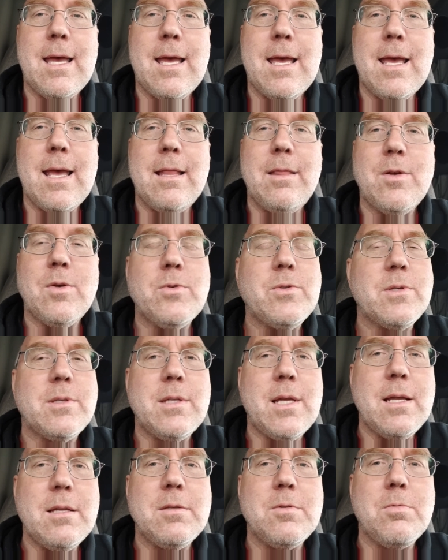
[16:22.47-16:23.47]
And those
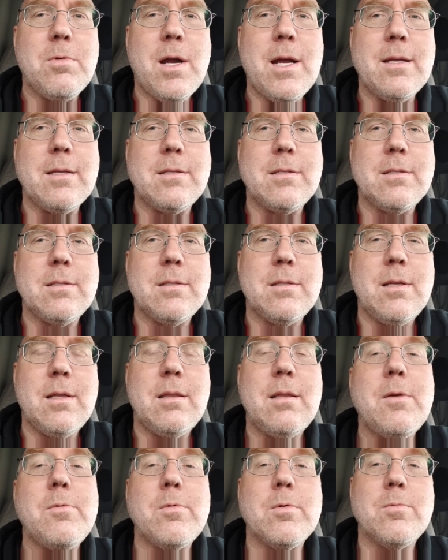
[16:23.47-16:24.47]
states' rights that
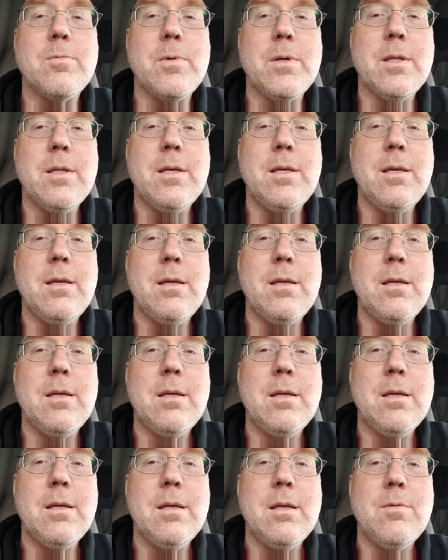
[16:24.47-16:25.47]
they were really,
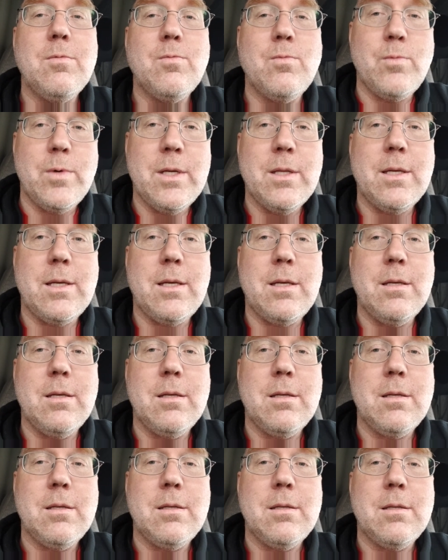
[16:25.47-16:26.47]
really
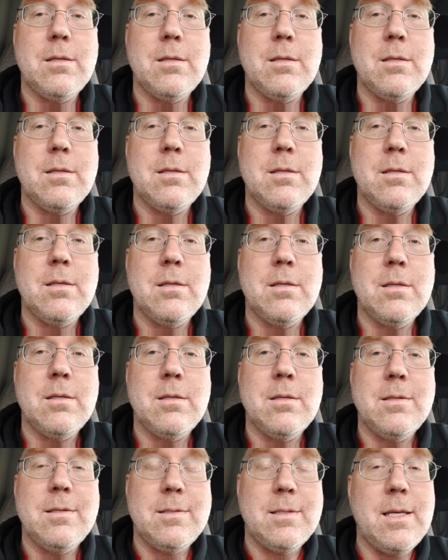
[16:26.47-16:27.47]

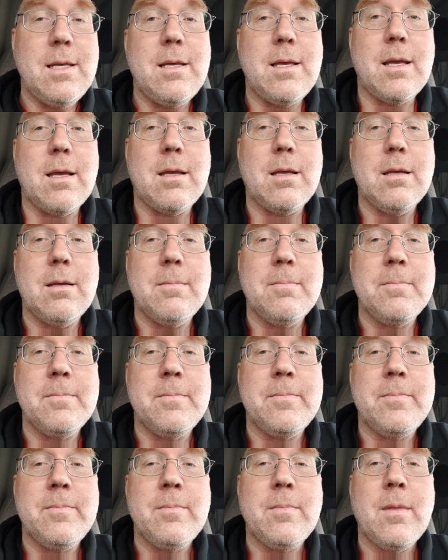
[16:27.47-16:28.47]
seeking
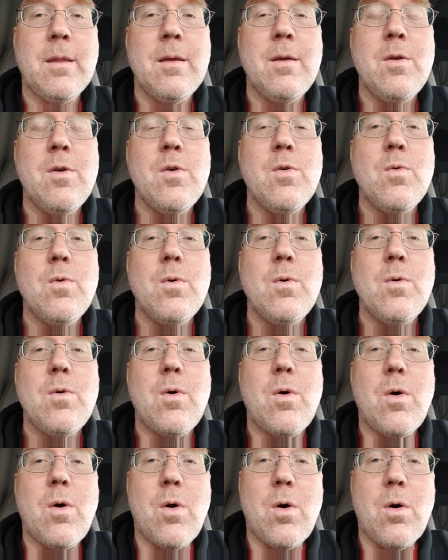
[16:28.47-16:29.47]

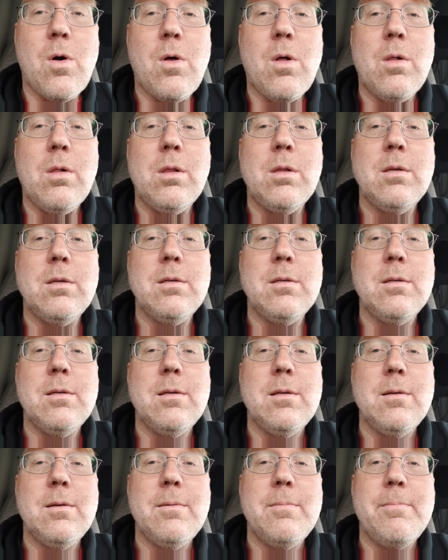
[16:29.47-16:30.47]
all
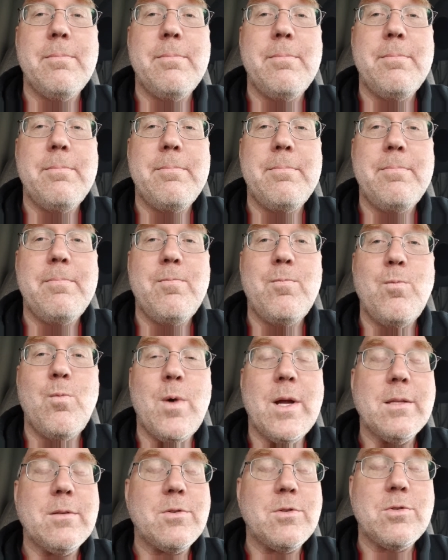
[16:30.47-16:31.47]

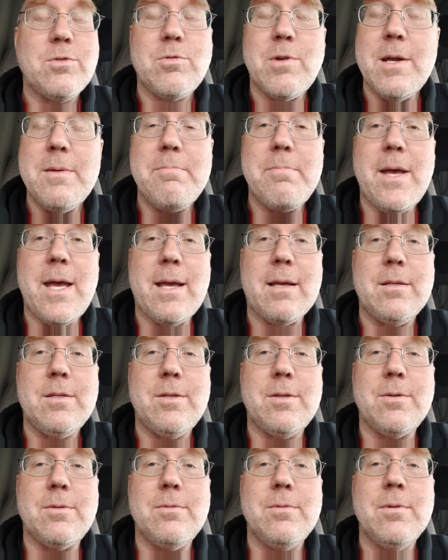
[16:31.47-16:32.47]
went straight back
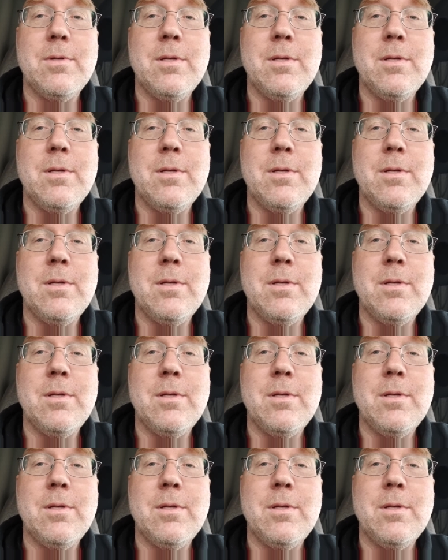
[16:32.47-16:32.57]
to